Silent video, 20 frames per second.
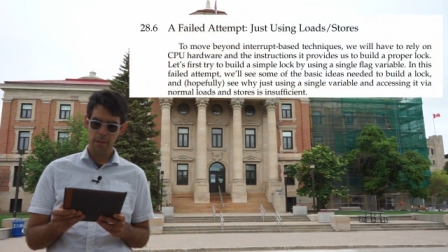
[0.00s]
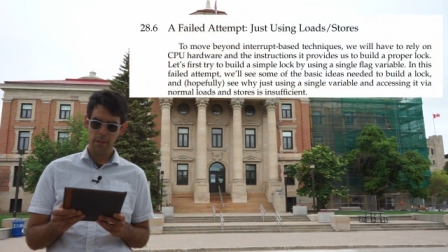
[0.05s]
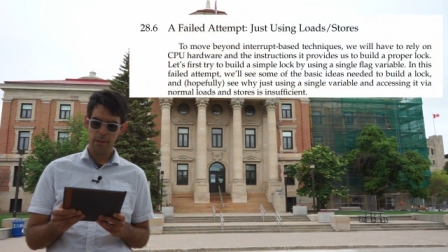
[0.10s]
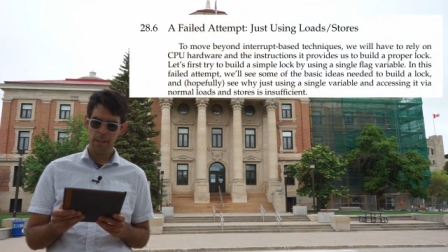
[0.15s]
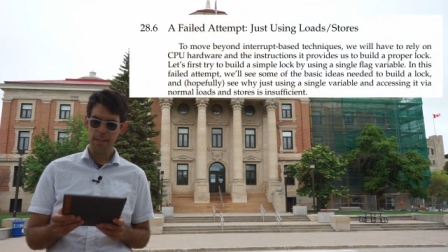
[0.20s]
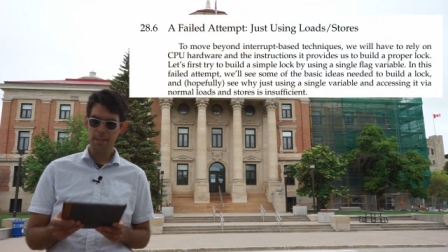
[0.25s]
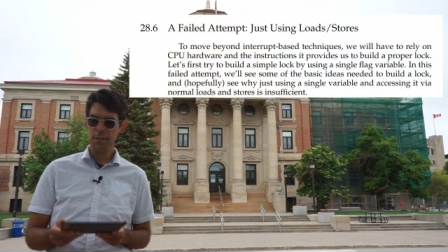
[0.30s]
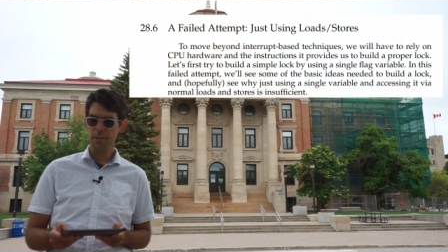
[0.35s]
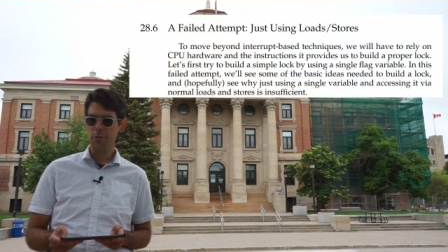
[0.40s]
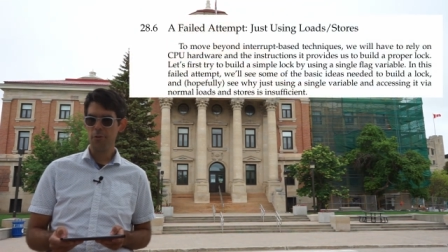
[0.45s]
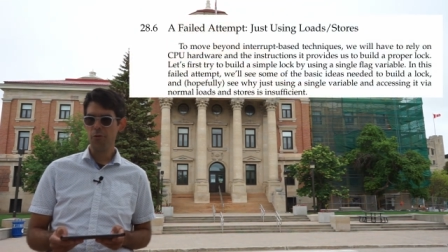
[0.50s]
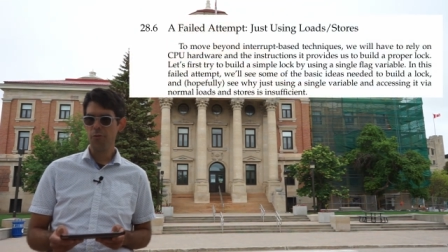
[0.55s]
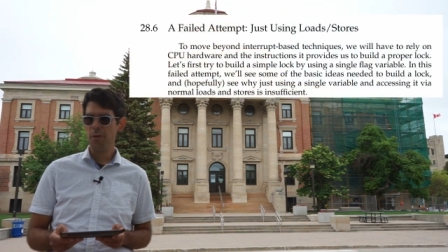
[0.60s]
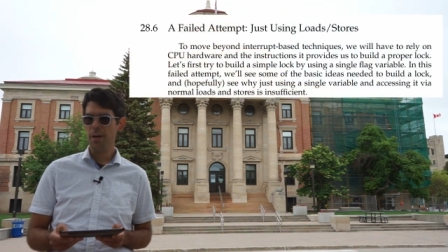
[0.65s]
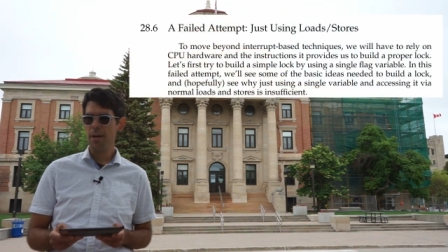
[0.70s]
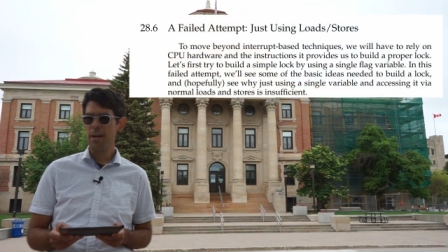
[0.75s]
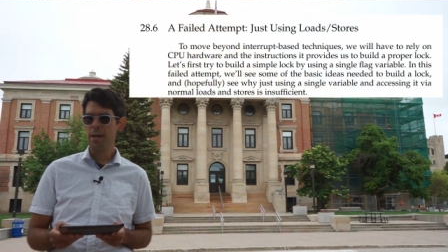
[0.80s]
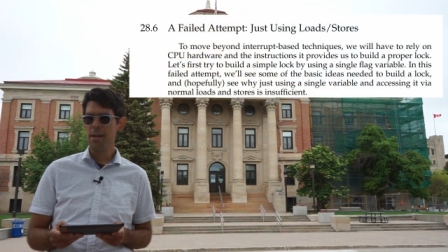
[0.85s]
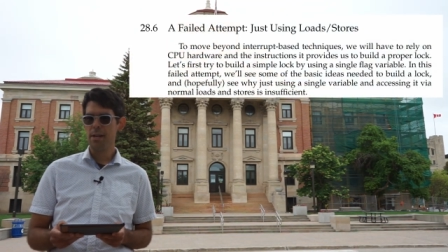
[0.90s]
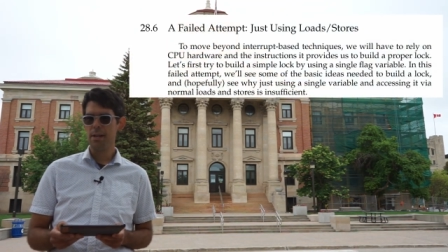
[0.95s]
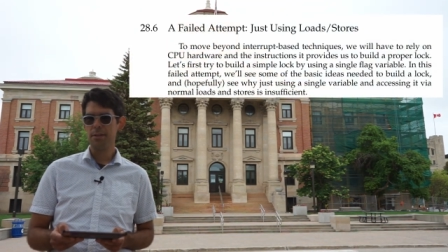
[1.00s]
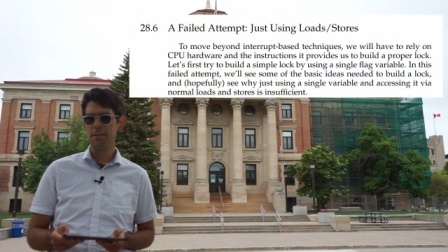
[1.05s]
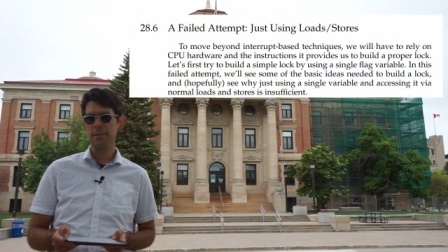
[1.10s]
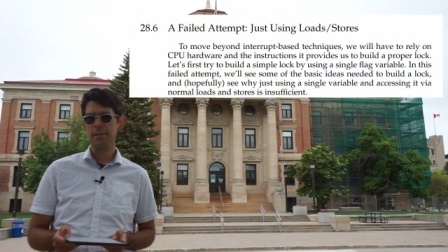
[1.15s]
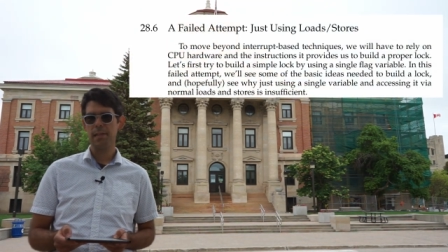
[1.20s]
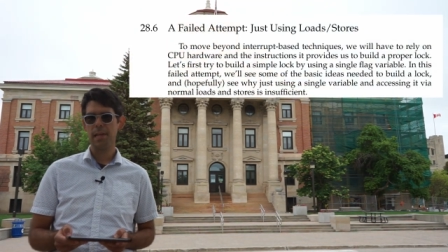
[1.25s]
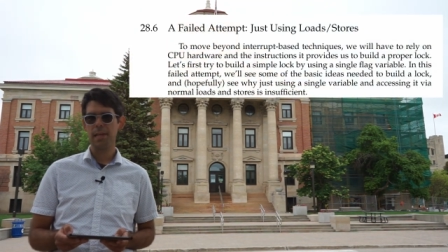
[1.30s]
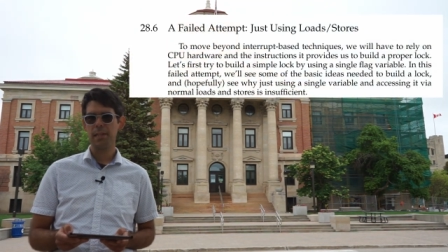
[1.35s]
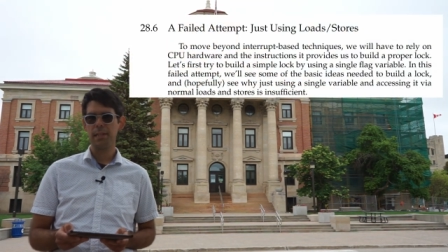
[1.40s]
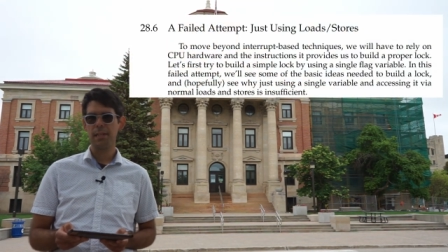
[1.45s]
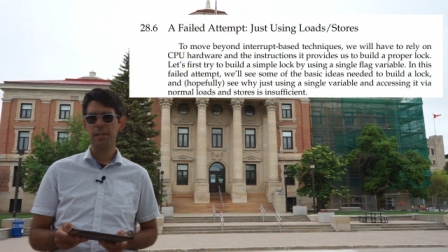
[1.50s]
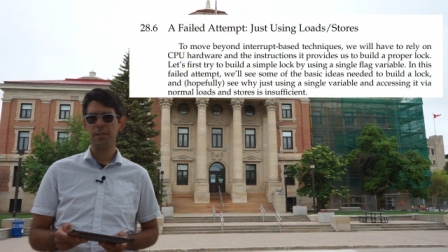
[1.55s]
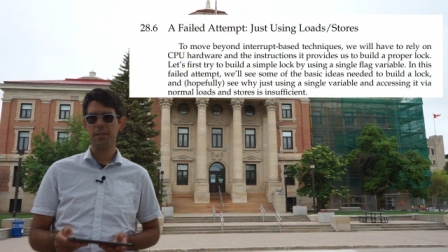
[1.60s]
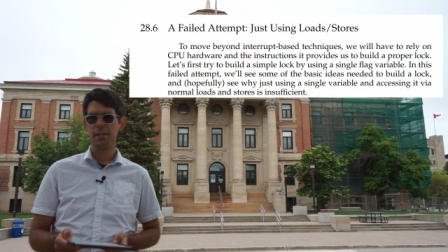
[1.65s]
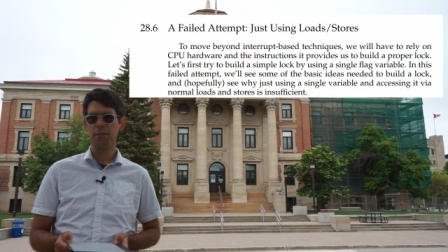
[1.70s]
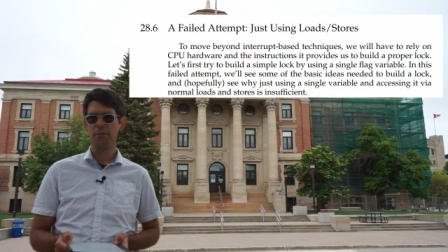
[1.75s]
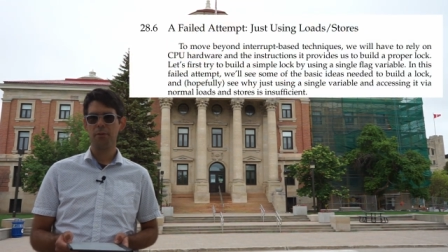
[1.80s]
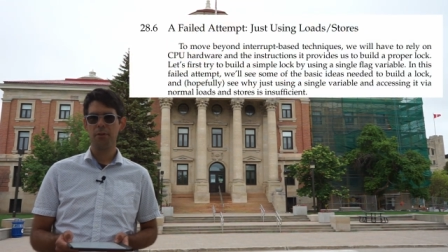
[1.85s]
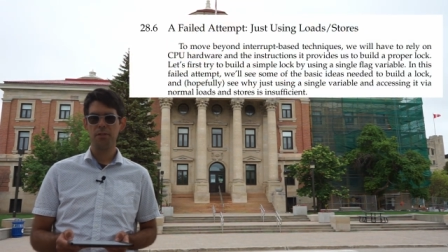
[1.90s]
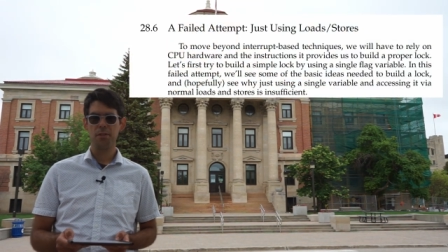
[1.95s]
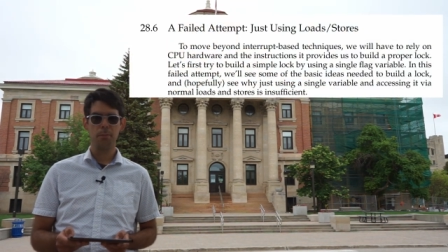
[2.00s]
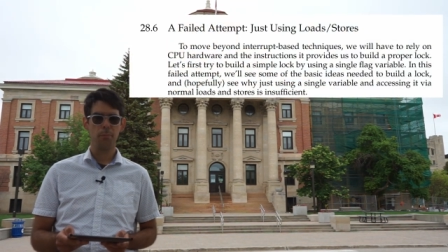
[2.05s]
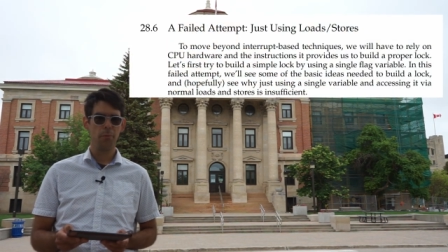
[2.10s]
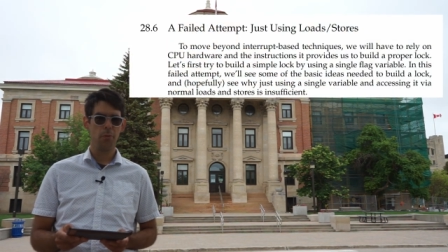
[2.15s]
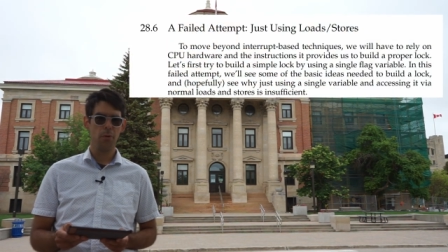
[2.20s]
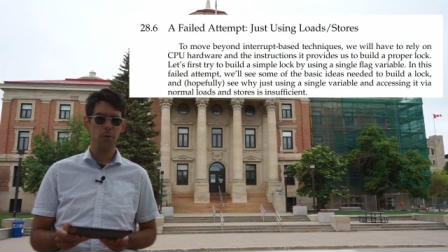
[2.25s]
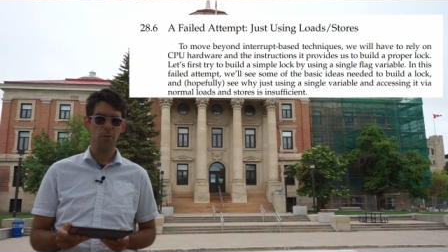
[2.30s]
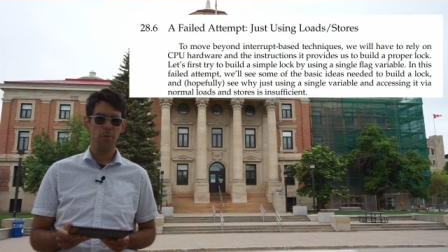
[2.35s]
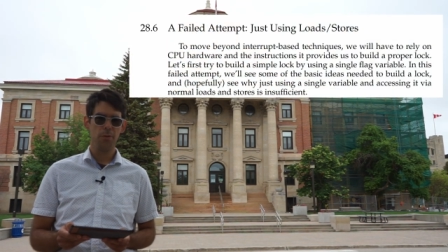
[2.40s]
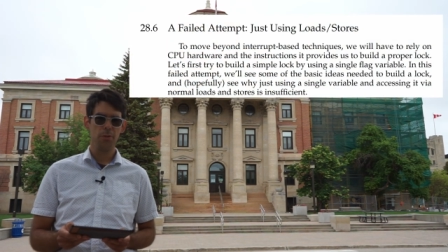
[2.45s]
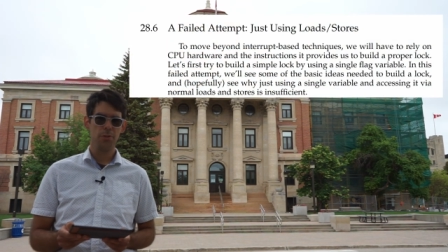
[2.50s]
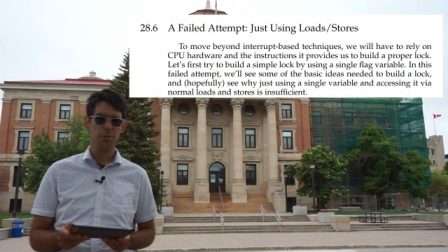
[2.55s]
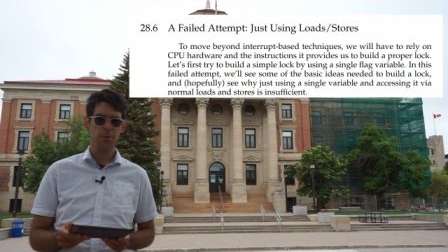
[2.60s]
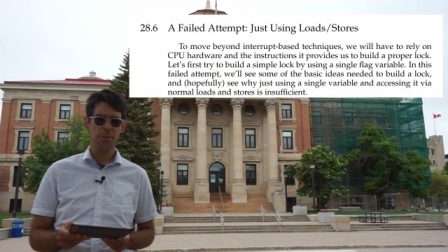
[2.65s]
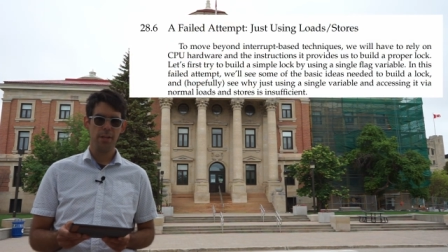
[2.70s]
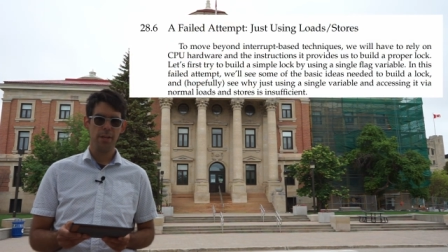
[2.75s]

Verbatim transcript: Let's try a slightly different approach